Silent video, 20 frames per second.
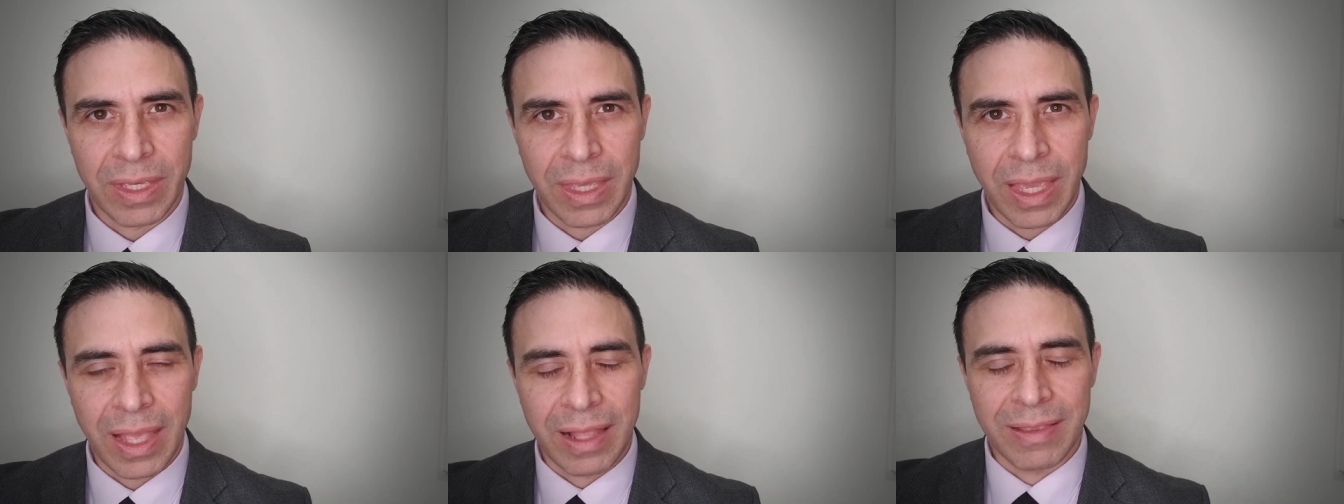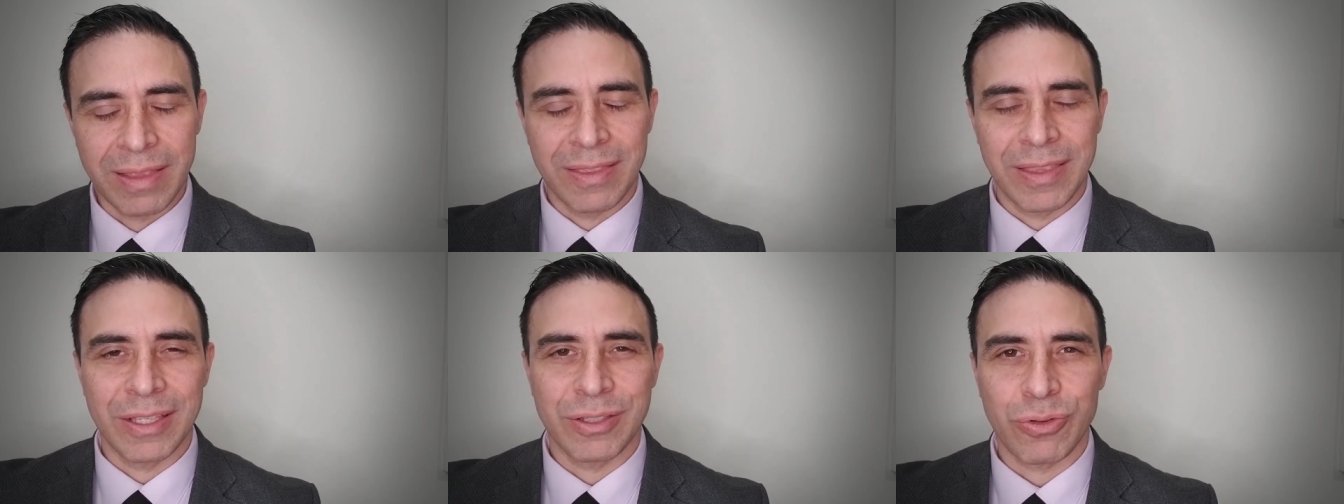
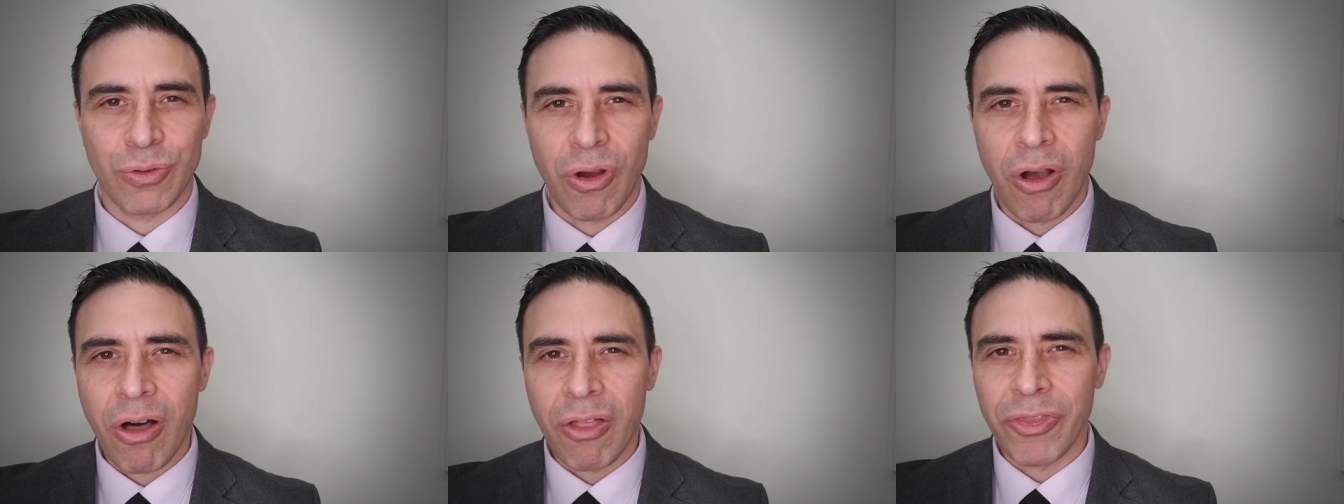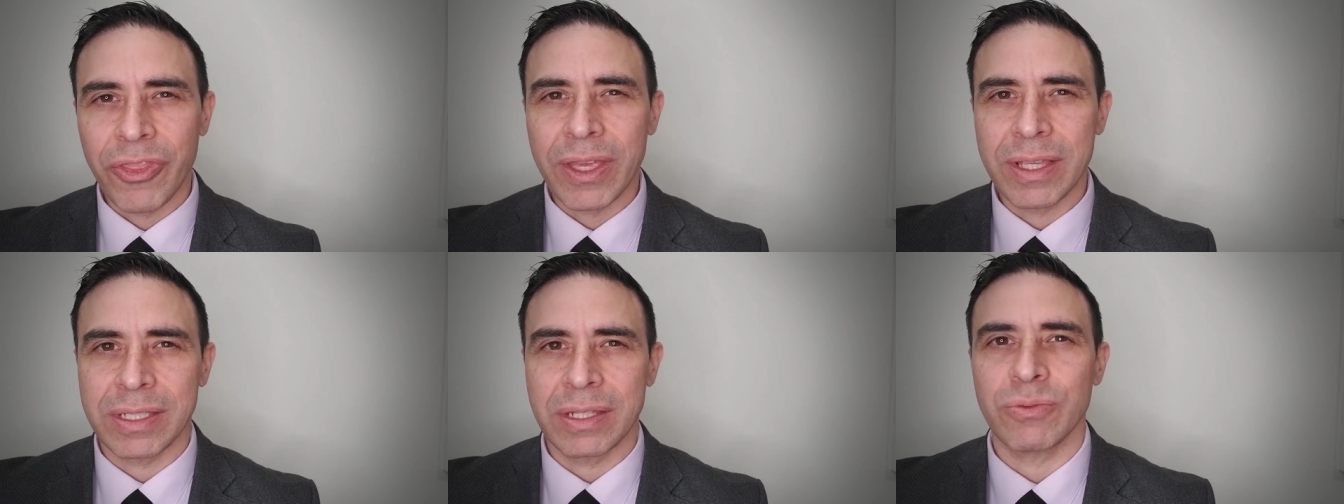Again, these are
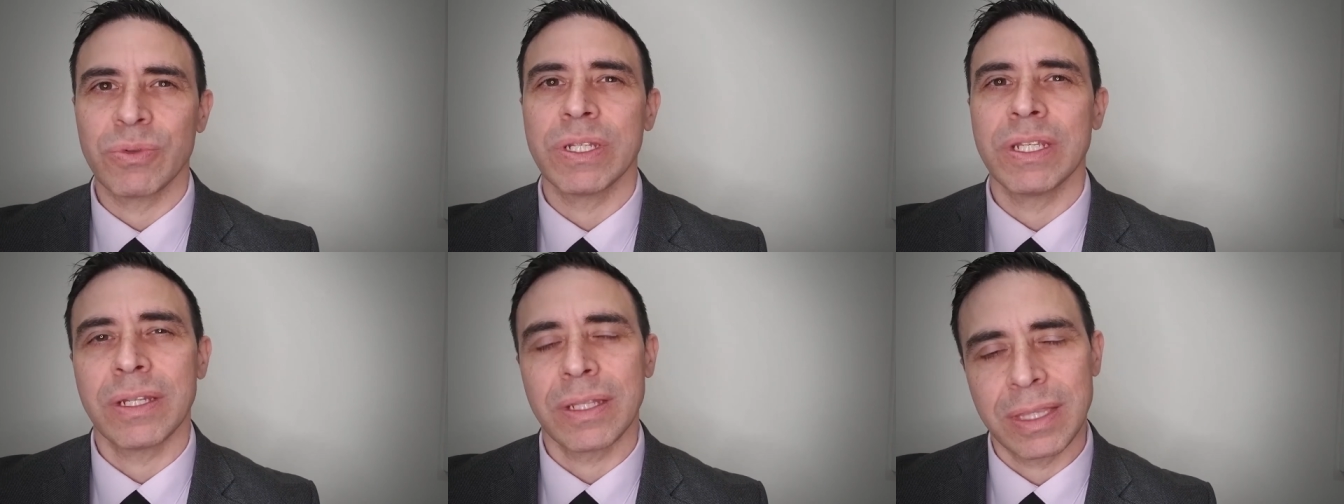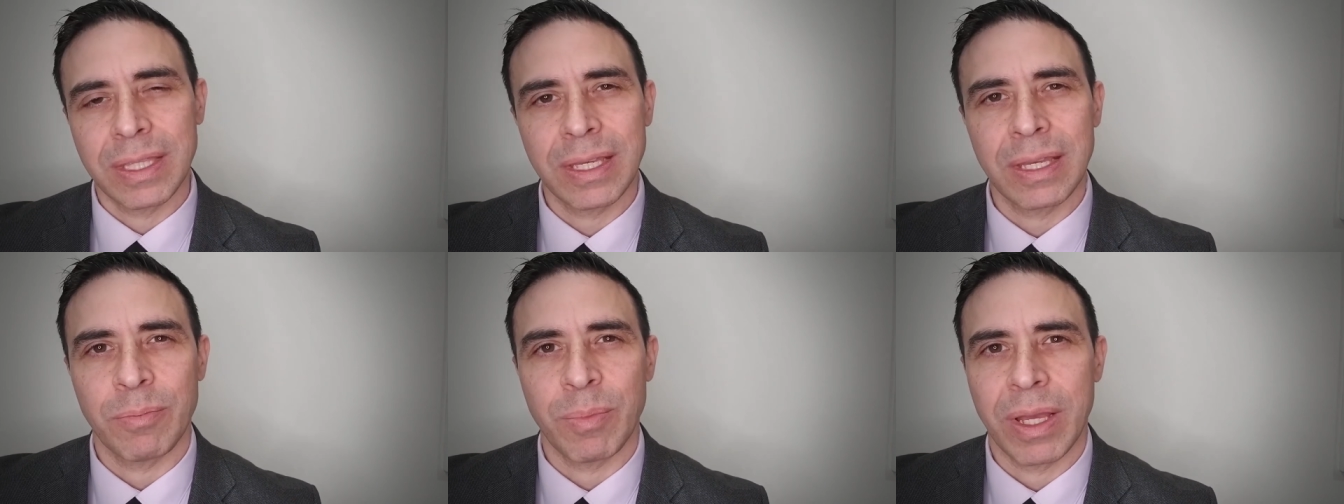all things that we need to
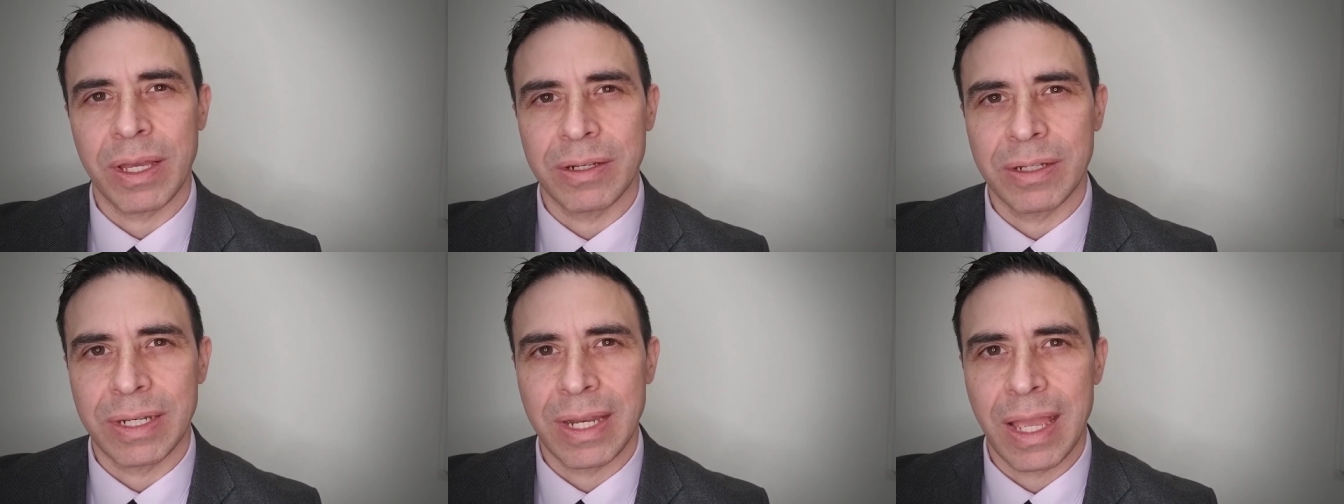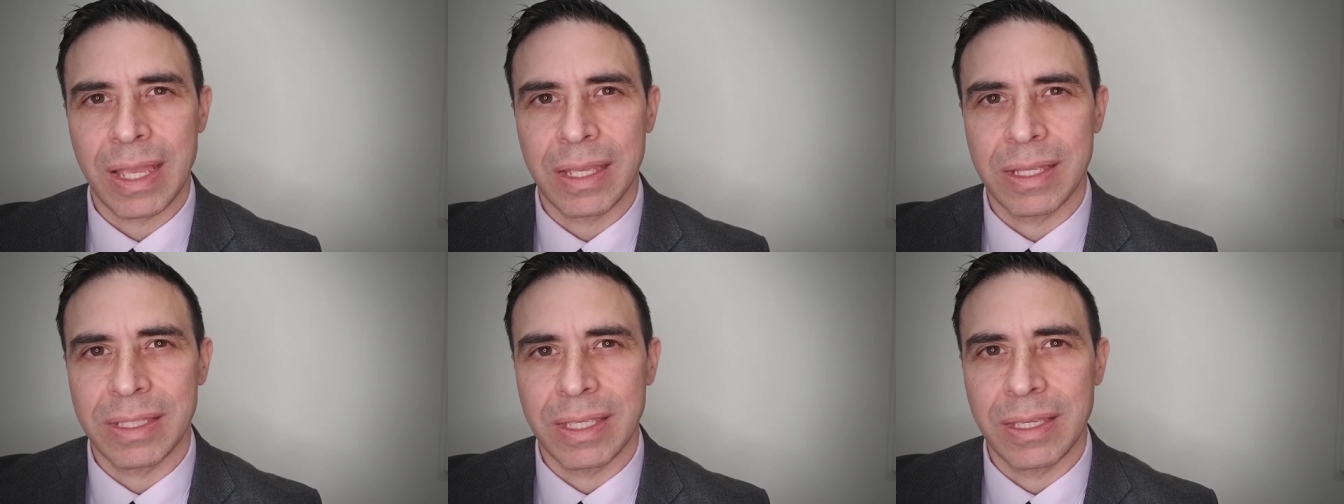think about in
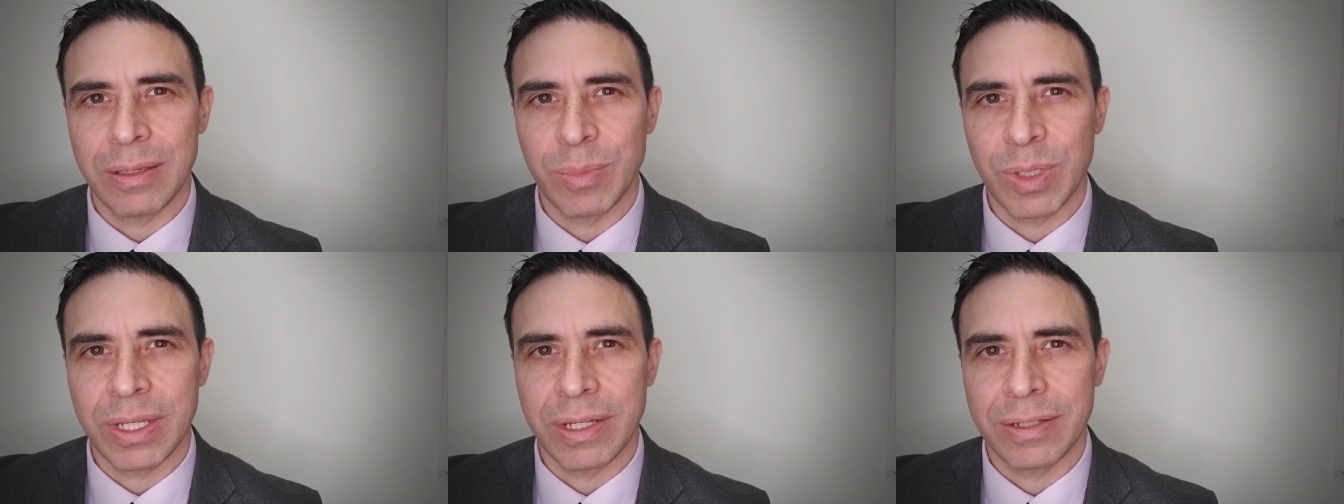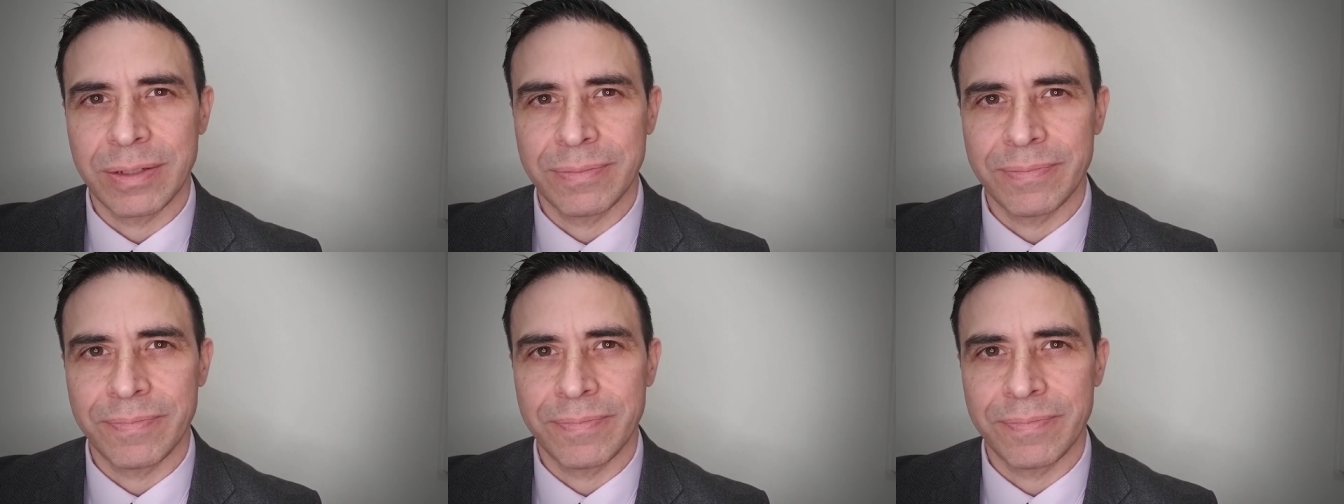academia.